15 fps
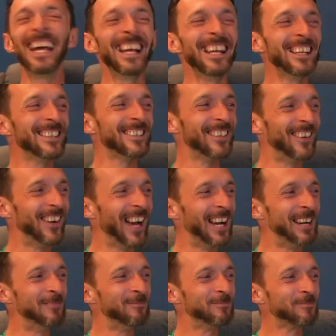
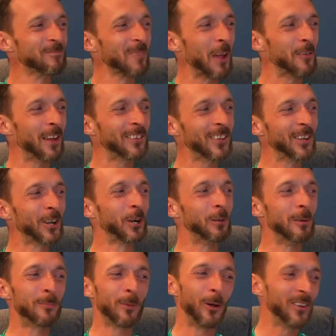So if that's the
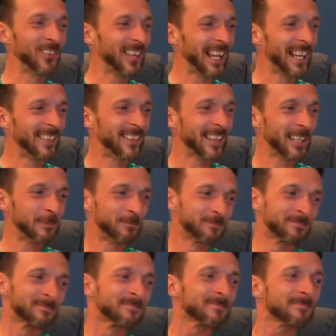recruitment policy, I can dig it.
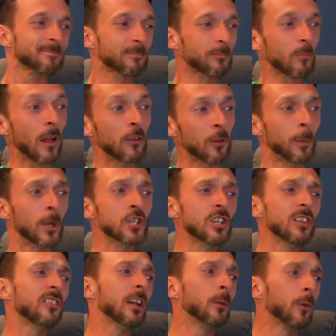There's a bunch of
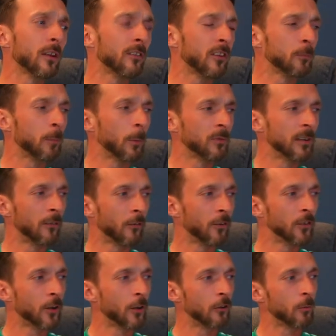these here. We'll get fist bumps and
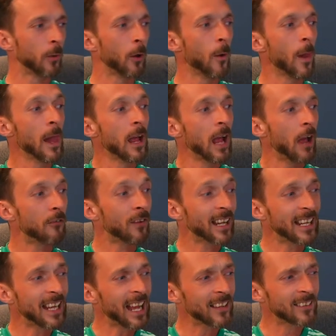everything done as well. If I
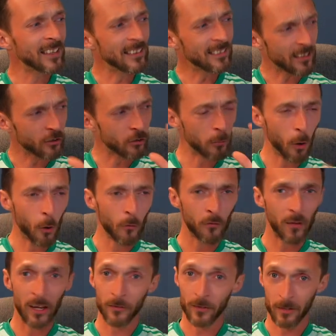can ask you a small
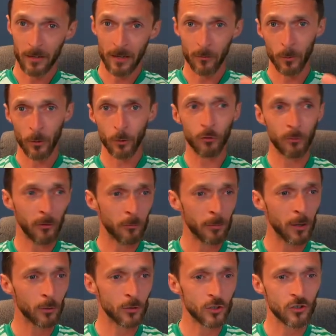favour, everyone who's with
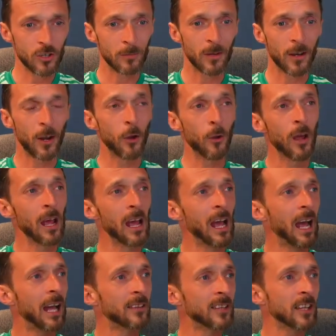me on the stream now,
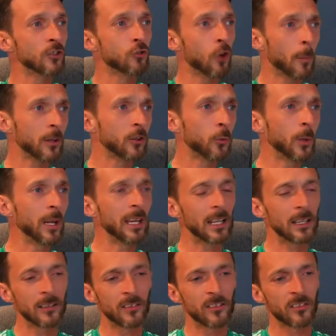I did drop a tweet
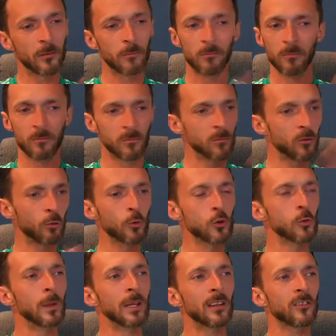and some
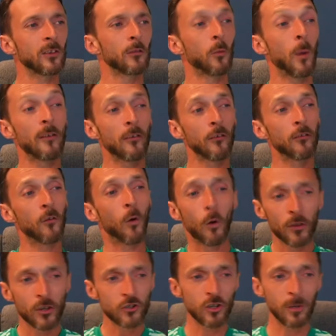social media stuff or whatever for
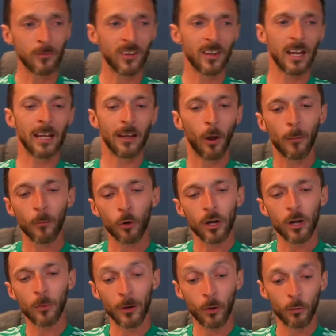the stream tonight. Now, I'm going
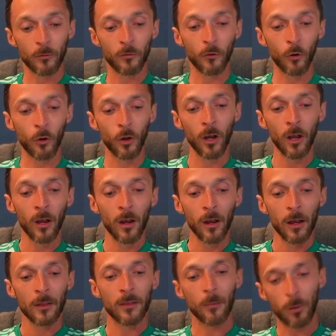to be going through
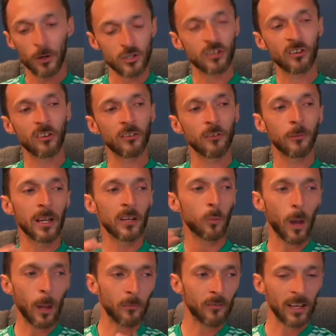the purchases I've made,
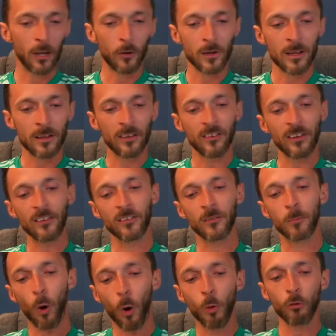what I'm thinking going into the season,
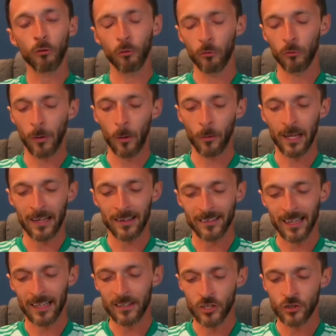but also as well, guys,
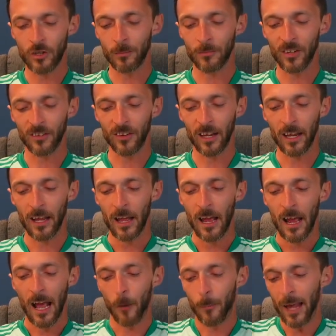in the stream today,
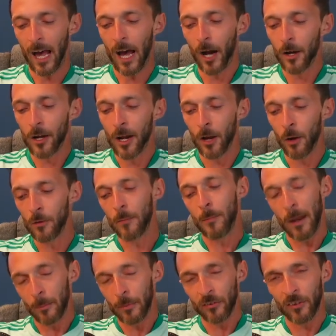I'll be ironing out the
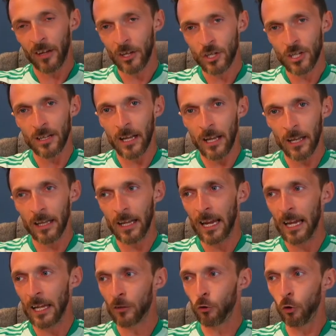member section. That
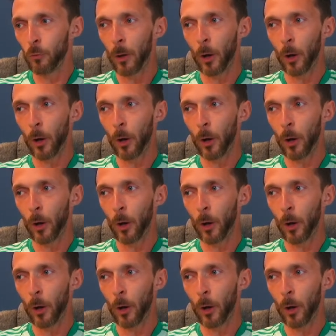£2